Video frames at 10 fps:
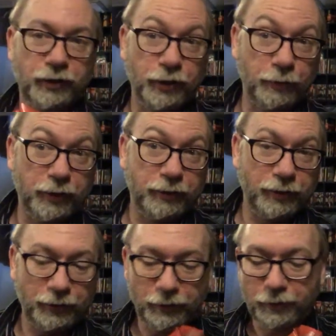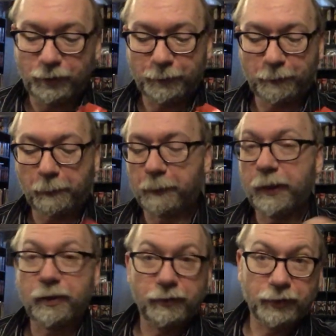You ready to see this?
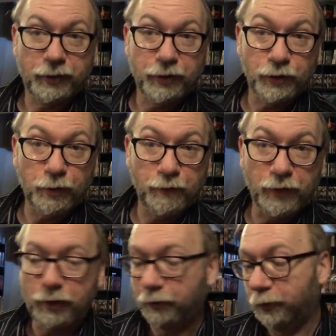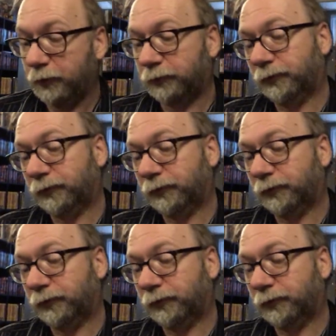It's a Scream Factory one